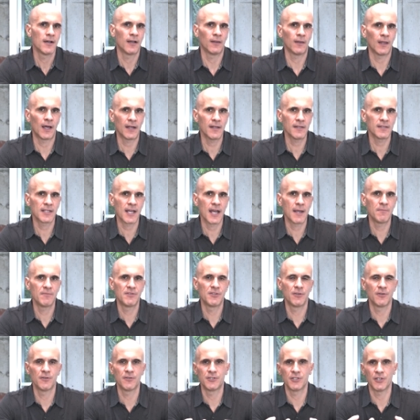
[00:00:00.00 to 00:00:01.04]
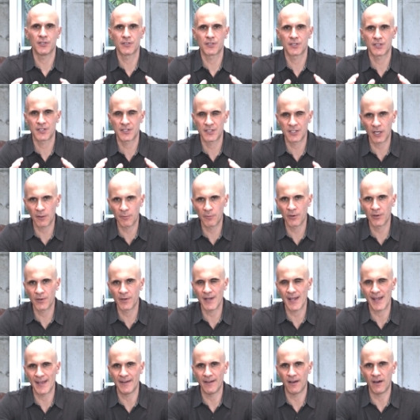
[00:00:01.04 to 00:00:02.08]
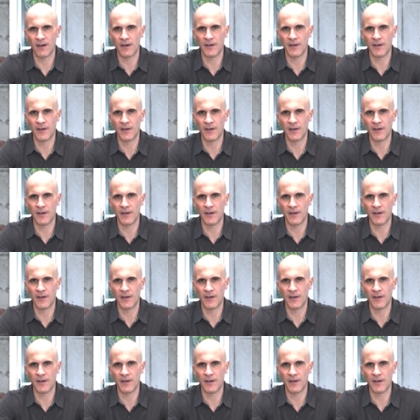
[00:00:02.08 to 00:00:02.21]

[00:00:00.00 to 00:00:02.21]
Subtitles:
a lot of times they're just stubborn and